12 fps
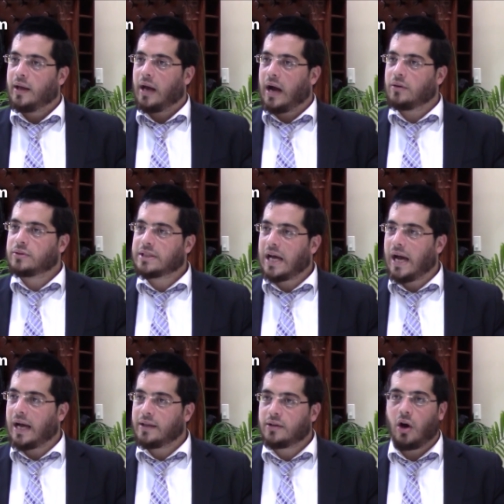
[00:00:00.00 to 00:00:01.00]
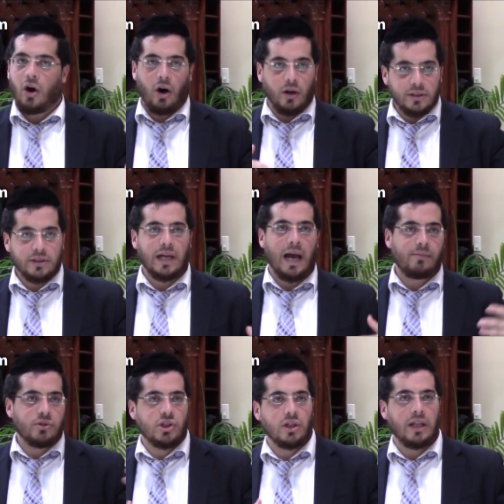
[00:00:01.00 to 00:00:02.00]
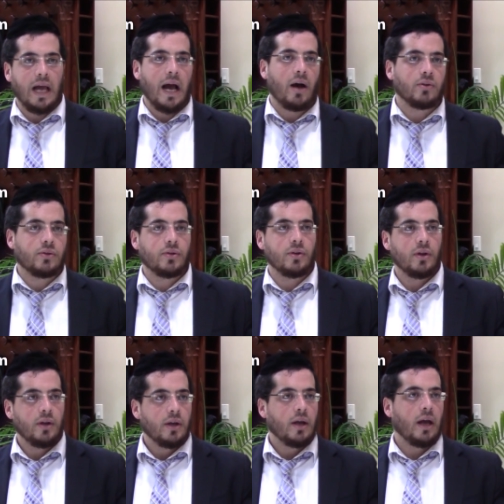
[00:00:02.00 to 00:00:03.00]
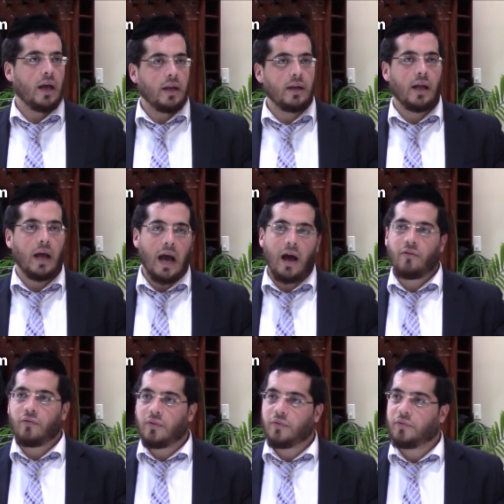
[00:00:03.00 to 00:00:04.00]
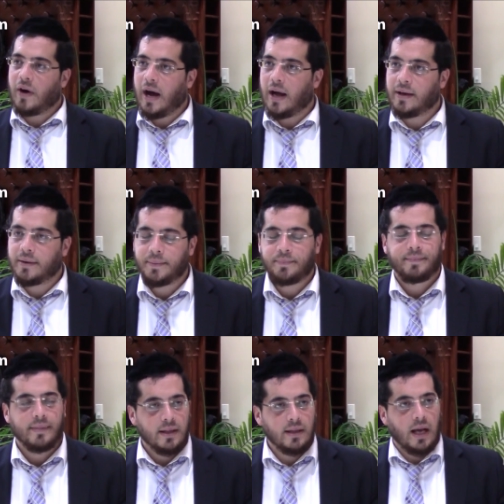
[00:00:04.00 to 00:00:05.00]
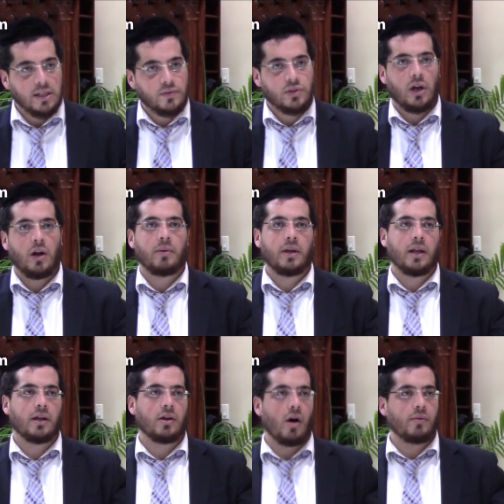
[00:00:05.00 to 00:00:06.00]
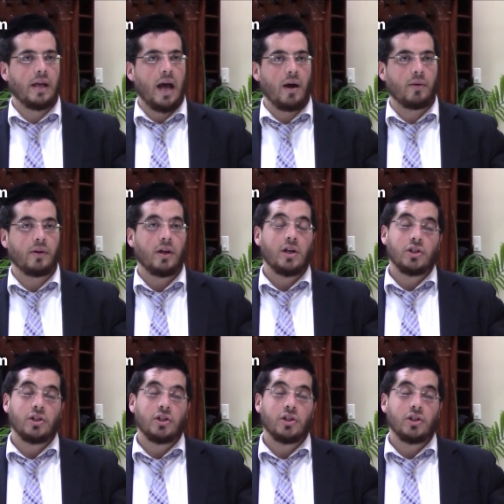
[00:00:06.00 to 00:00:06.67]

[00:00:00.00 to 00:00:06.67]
outside all the time chill out and have fun, the Chas v'shalom is going to go down.